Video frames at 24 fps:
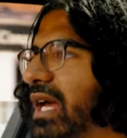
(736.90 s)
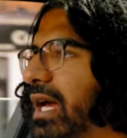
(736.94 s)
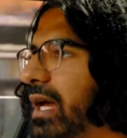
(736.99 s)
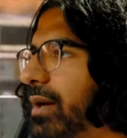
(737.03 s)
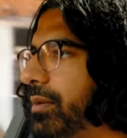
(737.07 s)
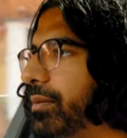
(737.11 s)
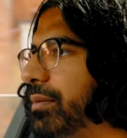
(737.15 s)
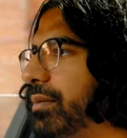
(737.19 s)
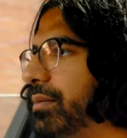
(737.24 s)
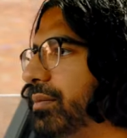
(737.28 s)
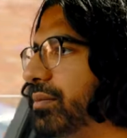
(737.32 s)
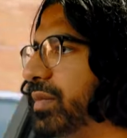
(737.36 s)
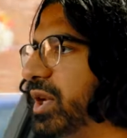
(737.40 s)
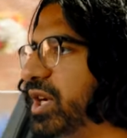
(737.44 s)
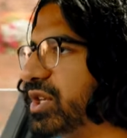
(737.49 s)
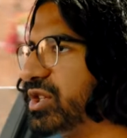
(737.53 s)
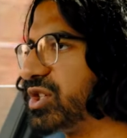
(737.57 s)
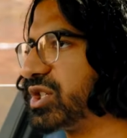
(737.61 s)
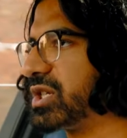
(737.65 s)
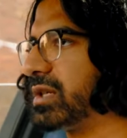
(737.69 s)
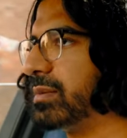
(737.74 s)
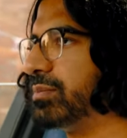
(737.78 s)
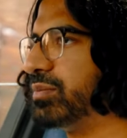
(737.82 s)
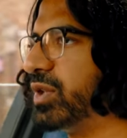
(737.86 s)
get
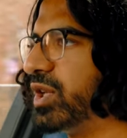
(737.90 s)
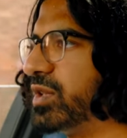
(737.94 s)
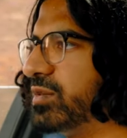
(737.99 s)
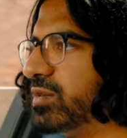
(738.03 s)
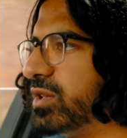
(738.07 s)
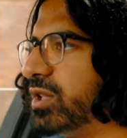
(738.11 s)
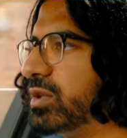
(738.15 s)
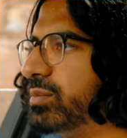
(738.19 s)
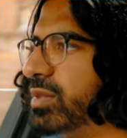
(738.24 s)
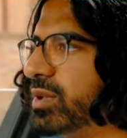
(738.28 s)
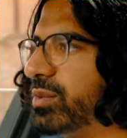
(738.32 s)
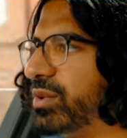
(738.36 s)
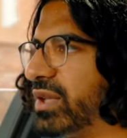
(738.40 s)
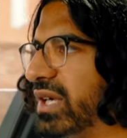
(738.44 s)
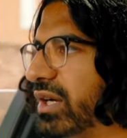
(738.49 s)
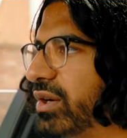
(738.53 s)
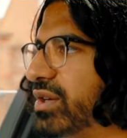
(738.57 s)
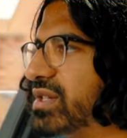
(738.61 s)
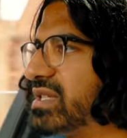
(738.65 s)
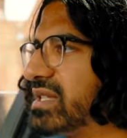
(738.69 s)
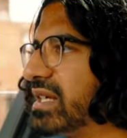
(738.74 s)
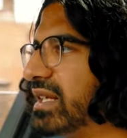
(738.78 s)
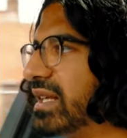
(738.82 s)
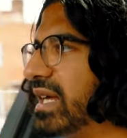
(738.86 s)
much body roll, but we'll get
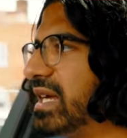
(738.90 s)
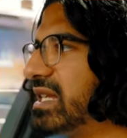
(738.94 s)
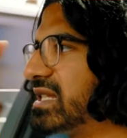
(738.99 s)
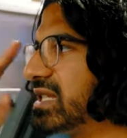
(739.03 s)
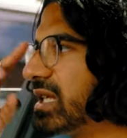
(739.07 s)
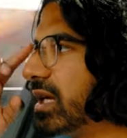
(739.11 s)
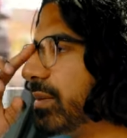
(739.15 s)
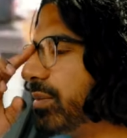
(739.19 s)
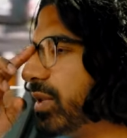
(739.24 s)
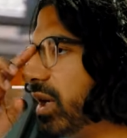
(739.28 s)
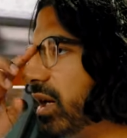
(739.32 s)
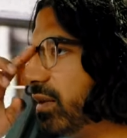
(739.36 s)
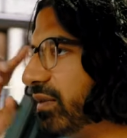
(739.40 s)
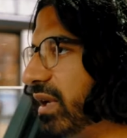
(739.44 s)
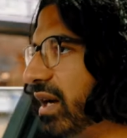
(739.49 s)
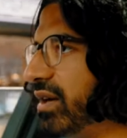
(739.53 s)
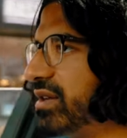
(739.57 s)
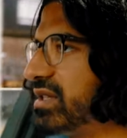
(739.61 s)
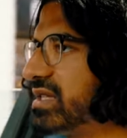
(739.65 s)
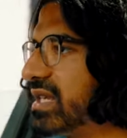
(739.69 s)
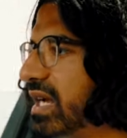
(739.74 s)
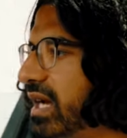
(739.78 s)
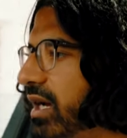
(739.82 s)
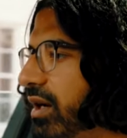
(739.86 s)
onto that later. But
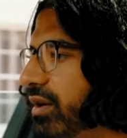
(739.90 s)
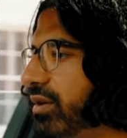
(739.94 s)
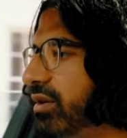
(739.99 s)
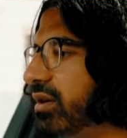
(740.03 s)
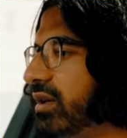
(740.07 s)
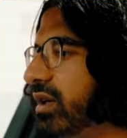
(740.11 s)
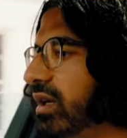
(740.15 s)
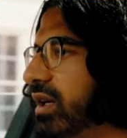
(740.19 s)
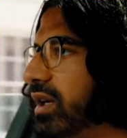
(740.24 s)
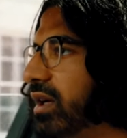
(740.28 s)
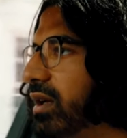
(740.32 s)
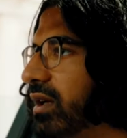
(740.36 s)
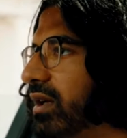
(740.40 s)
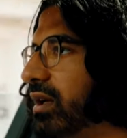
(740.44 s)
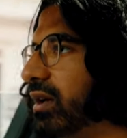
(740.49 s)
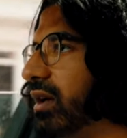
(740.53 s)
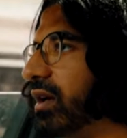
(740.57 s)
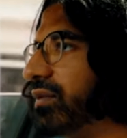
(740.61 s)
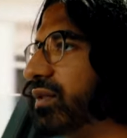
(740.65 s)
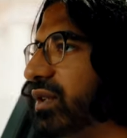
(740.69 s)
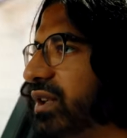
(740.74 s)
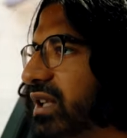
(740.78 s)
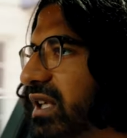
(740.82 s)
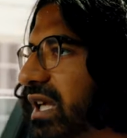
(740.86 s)
around town,
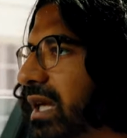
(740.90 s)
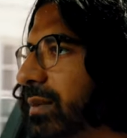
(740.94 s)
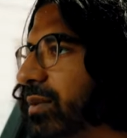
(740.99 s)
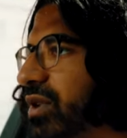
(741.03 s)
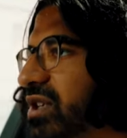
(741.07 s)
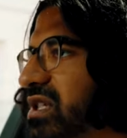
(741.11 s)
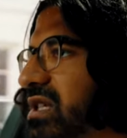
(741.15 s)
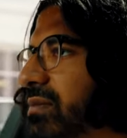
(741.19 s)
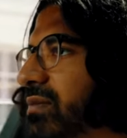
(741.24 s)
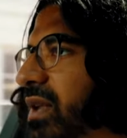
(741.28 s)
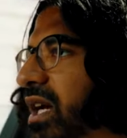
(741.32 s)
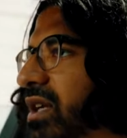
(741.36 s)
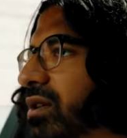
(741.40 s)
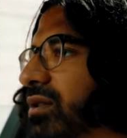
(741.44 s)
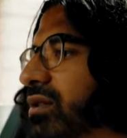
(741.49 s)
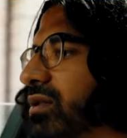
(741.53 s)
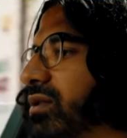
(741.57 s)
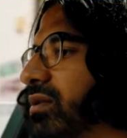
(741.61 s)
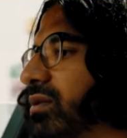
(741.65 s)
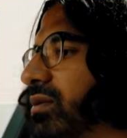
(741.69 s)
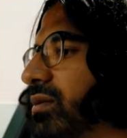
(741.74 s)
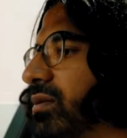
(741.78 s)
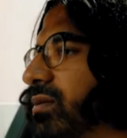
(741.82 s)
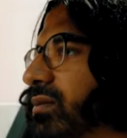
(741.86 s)
we've got the gearbox and
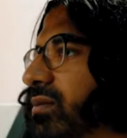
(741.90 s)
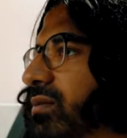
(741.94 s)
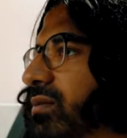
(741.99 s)
manual,